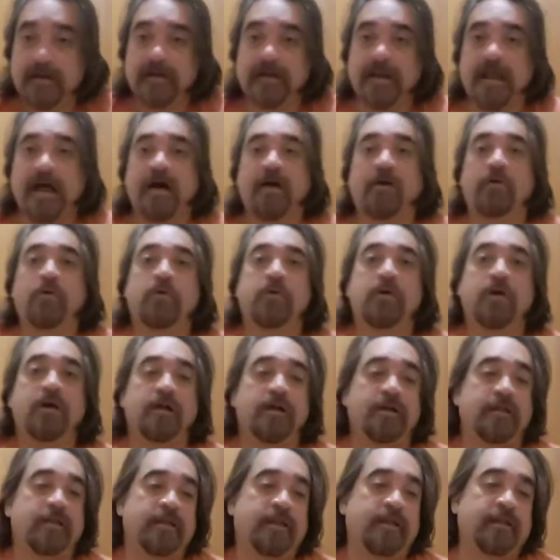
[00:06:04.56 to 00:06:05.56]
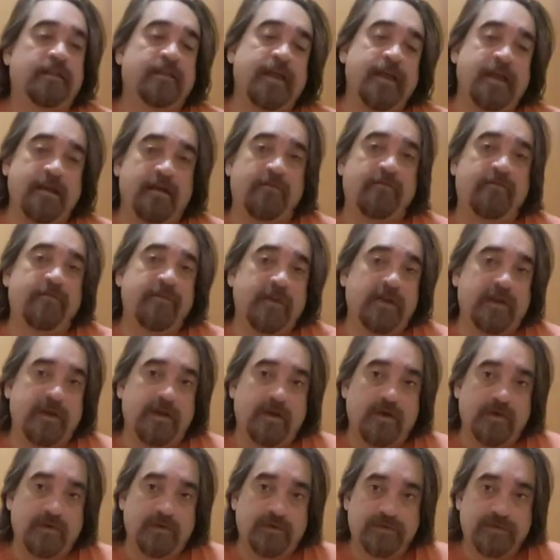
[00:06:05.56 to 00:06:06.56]
Now, in later
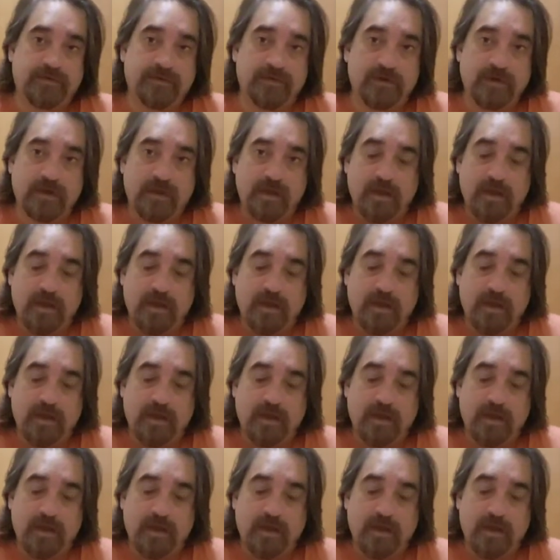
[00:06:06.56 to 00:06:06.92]
videos,